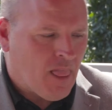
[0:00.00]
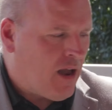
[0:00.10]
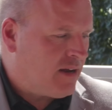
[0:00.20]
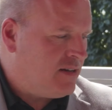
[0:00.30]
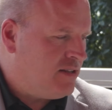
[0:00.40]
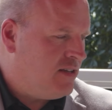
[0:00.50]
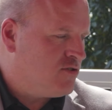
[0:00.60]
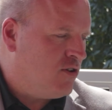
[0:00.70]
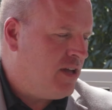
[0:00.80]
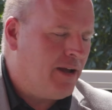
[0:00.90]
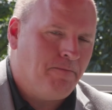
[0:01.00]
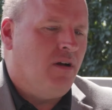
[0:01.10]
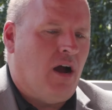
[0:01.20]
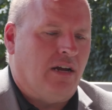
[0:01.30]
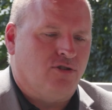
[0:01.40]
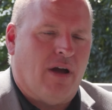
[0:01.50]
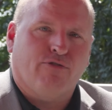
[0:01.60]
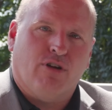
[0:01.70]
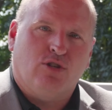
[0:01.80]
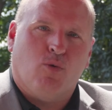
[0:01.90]
I could eat these all day. All right, so
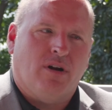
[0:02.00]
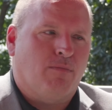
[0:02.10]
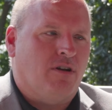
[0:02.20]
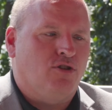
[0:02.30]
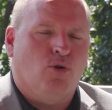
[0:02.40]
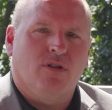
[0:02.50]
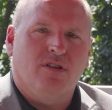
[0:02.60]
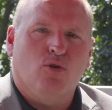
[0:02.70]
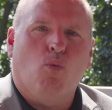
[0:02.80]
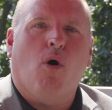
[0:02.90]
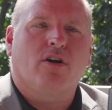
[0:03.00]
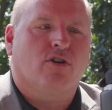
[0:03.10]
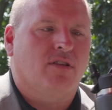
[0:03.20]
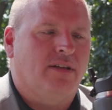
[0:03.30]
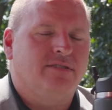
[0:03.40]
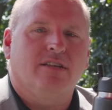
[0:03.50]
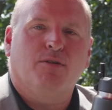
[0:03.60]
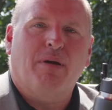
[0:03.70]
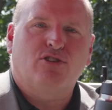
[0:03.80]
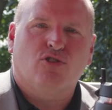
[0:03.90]
after each one, I'm gonna do a little water cleansing
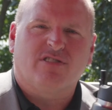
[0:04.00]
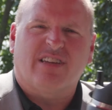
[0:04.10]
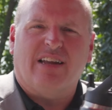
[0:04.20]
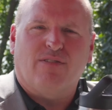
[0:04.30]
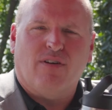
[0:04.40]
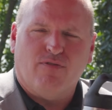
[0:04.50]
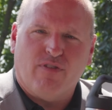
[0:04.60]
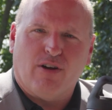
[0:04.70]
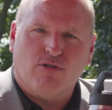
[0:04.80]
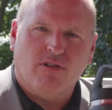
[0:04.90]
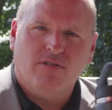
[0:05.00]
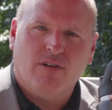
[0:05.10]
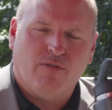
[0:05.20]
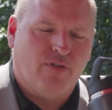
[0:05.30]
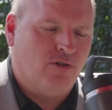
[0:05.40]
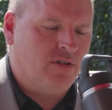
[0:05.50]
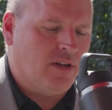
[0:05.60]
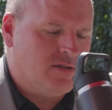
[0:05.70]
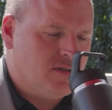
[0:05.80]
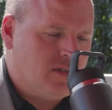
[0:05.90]
to make sure it's kind of a fair, a fair
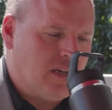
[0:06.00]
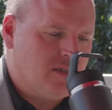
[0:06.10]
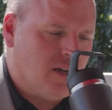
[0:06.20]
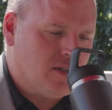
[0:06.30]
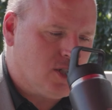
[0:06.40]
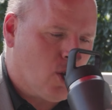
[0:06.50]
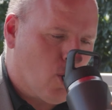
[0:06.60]
test, taste test.